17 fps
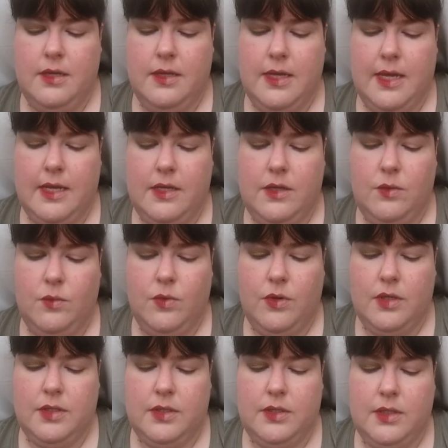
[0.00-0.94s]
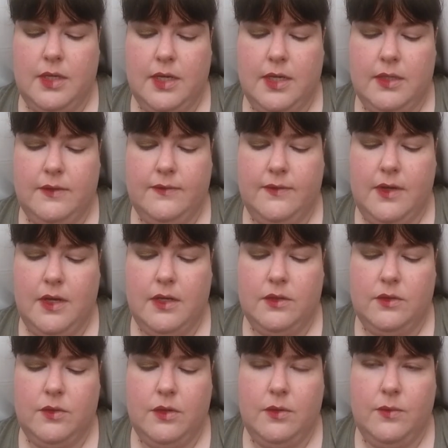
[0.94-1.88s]
that you want to kind of
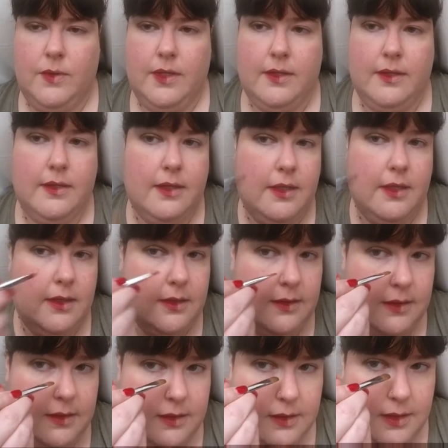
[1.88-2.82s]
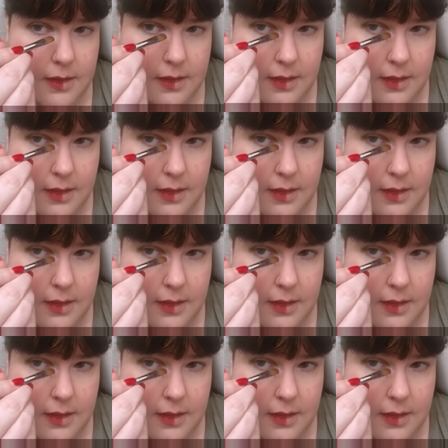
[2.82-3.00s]
contour with is